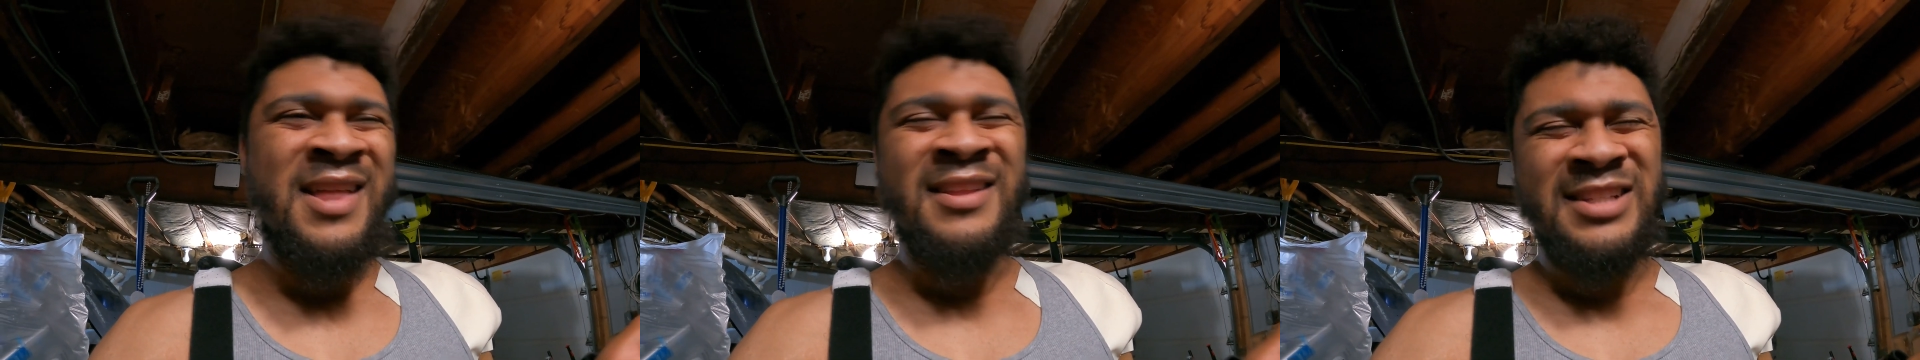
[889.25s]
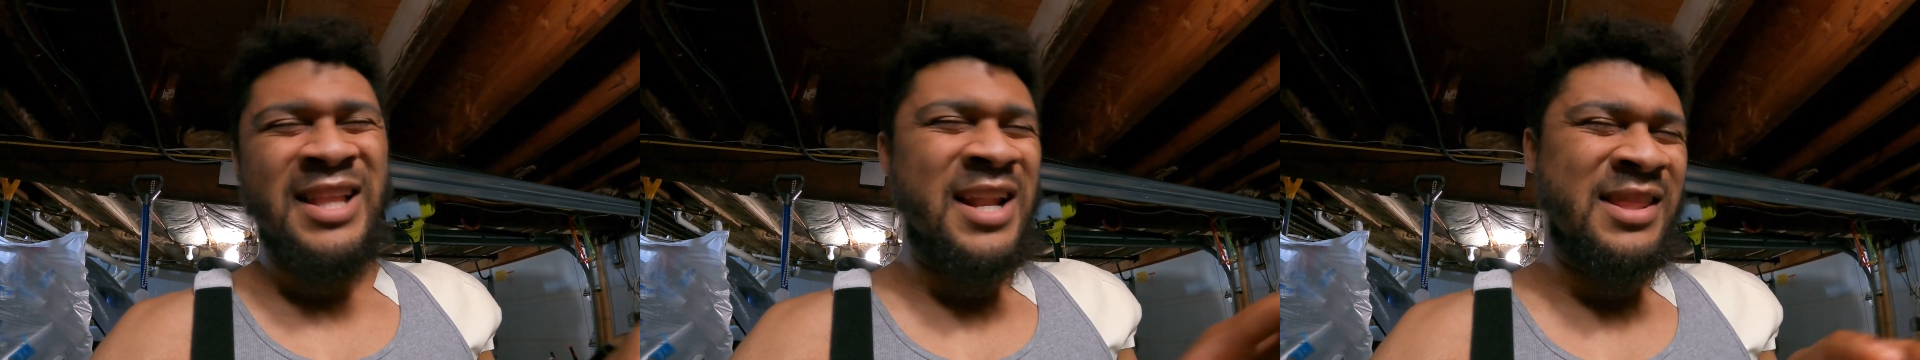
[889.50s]

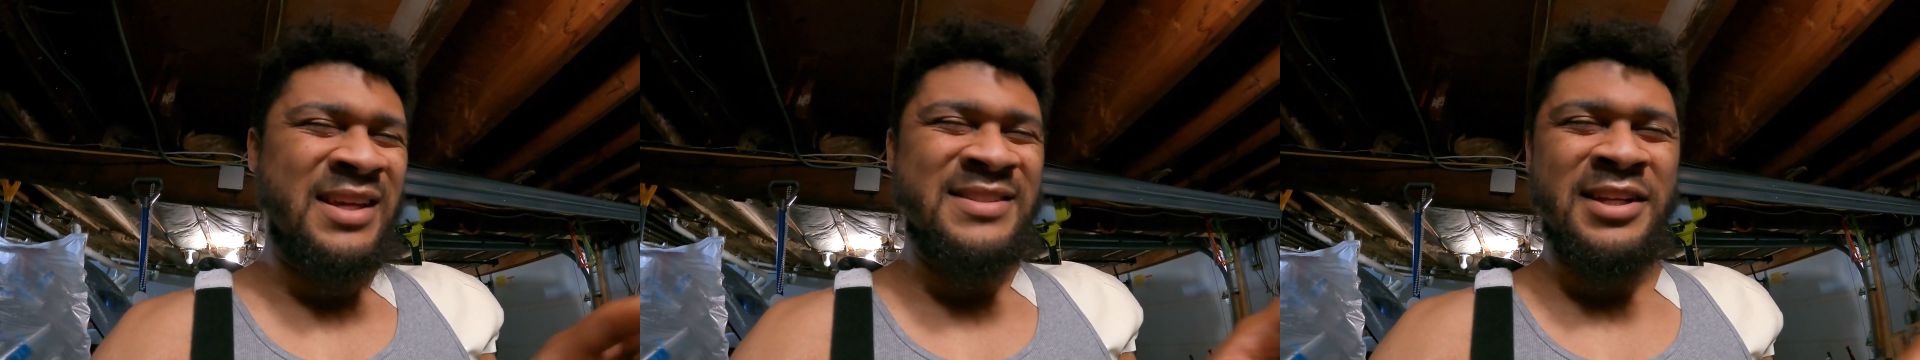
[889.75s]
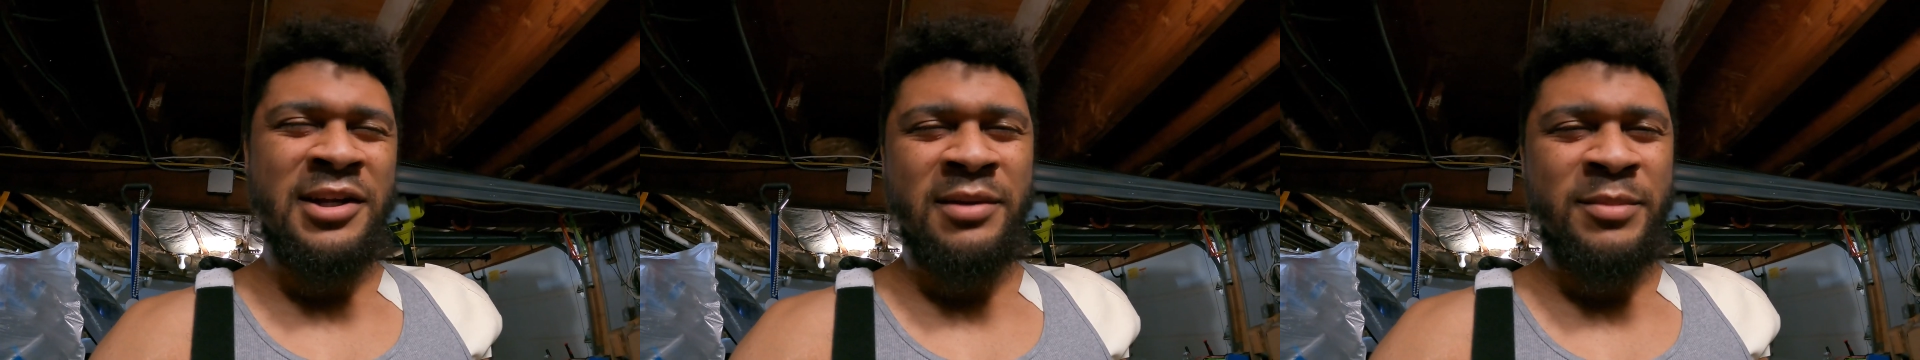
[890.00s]
There's a lot of
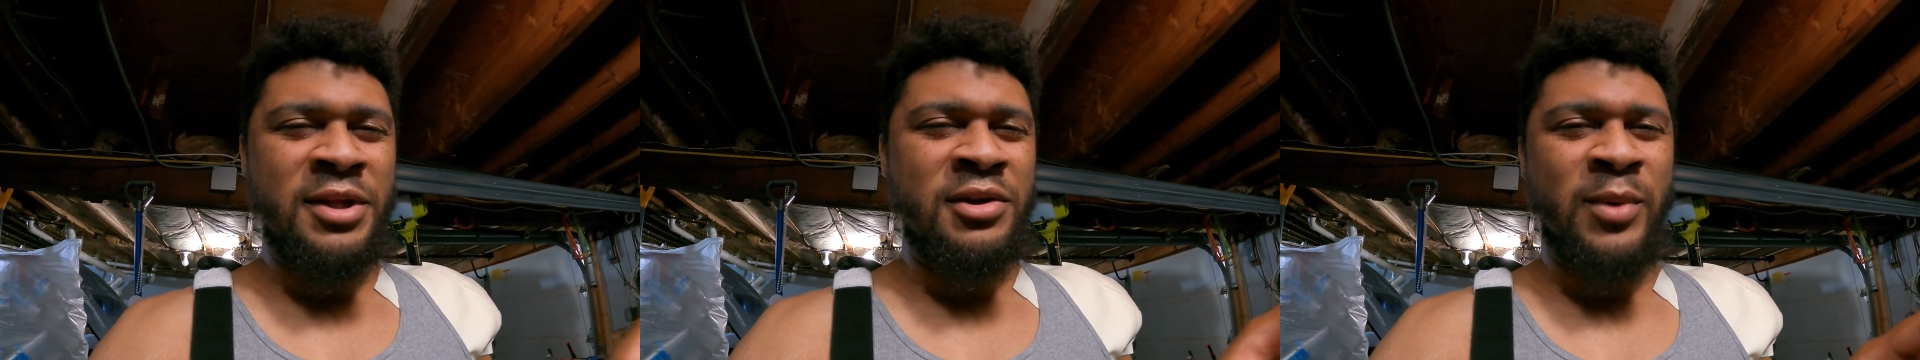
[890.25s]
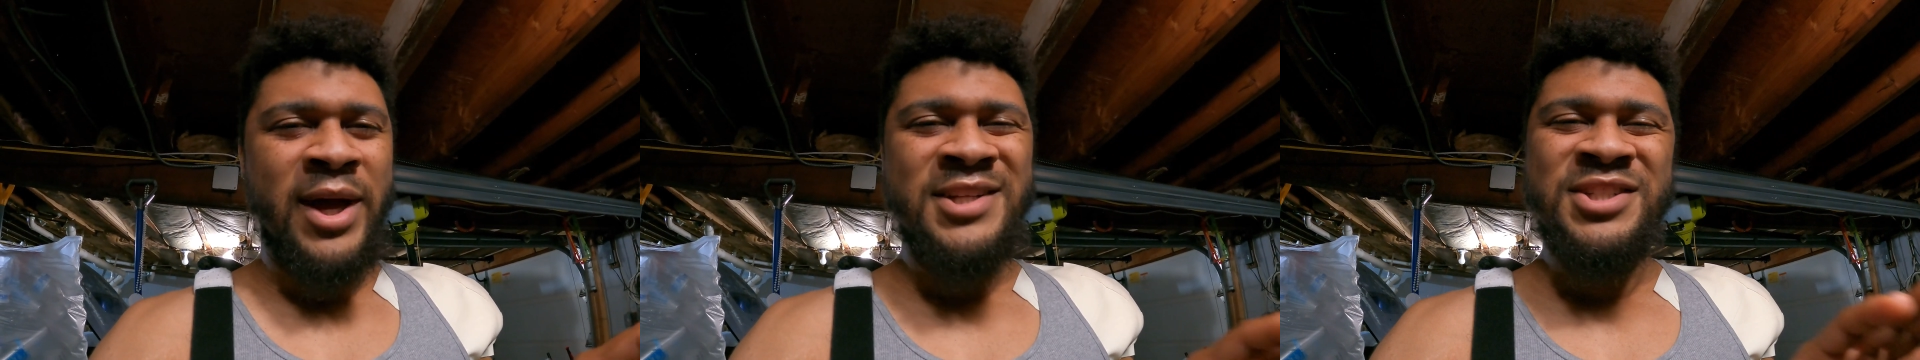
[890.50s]
things that are going to be in
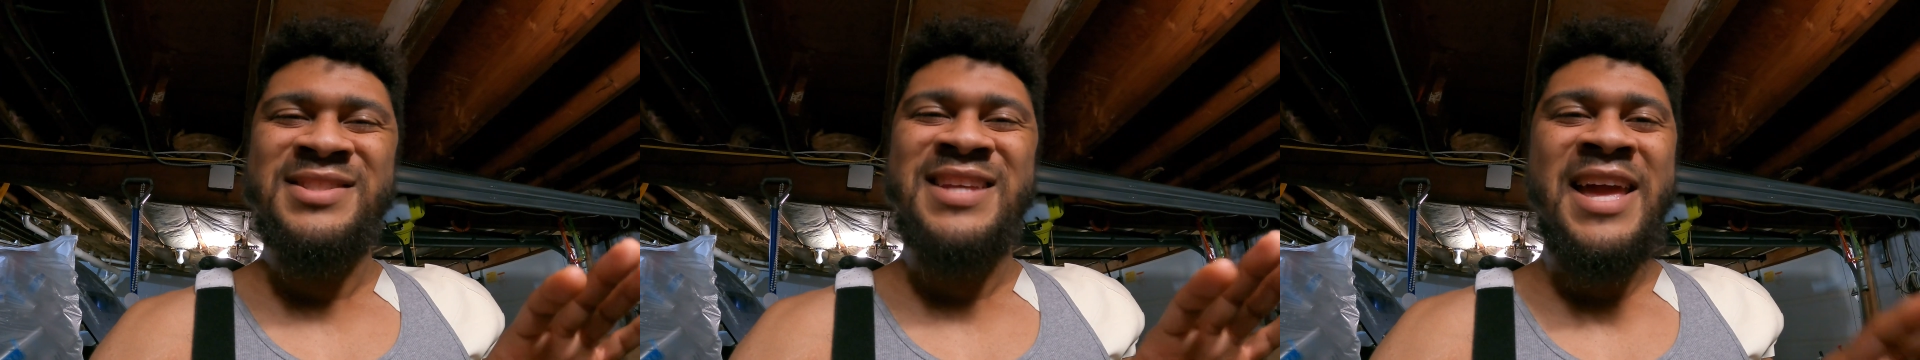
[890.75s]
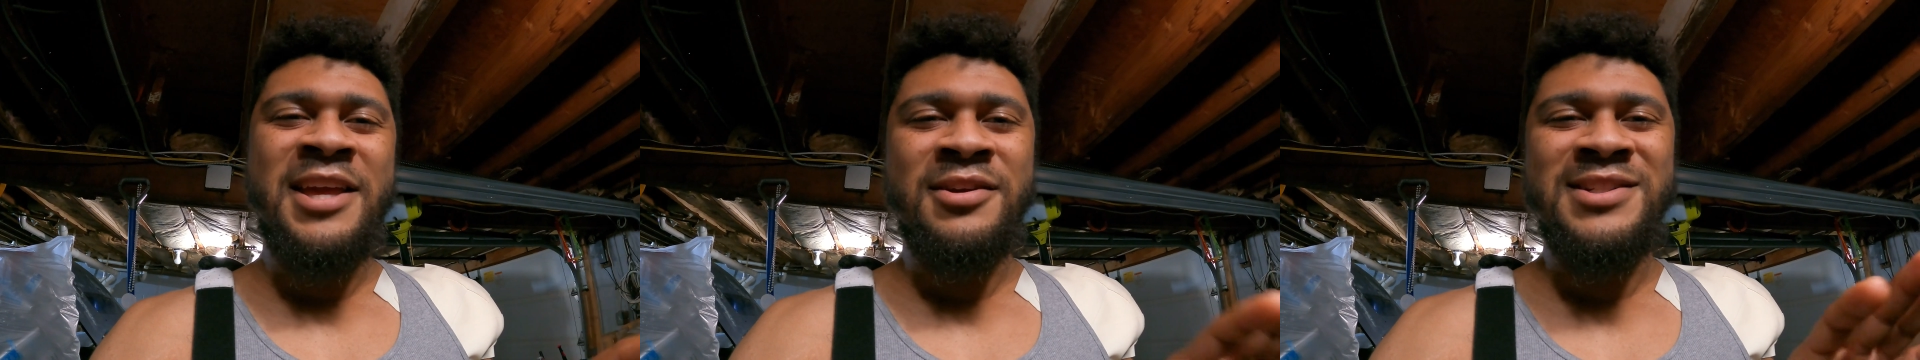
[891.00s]
your way. Just
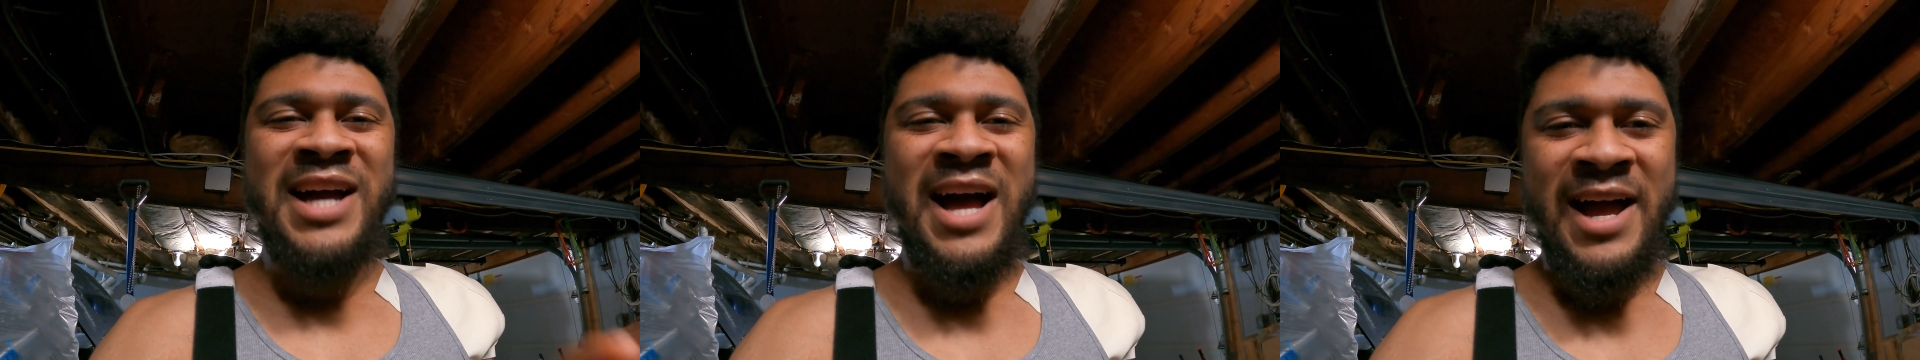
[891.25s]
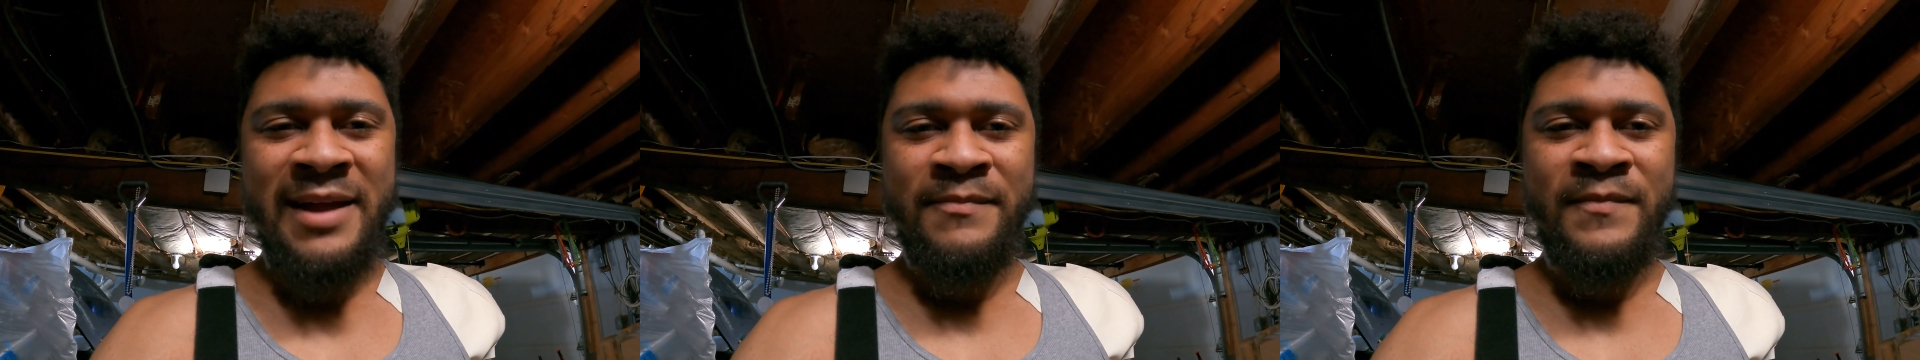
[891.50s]
take your
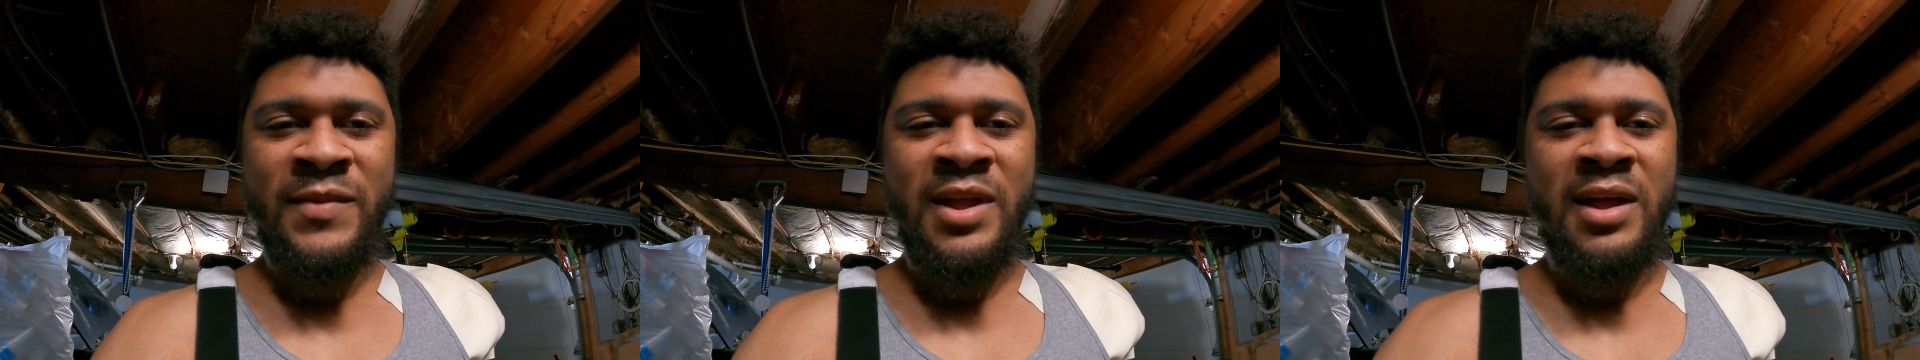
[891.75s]
time,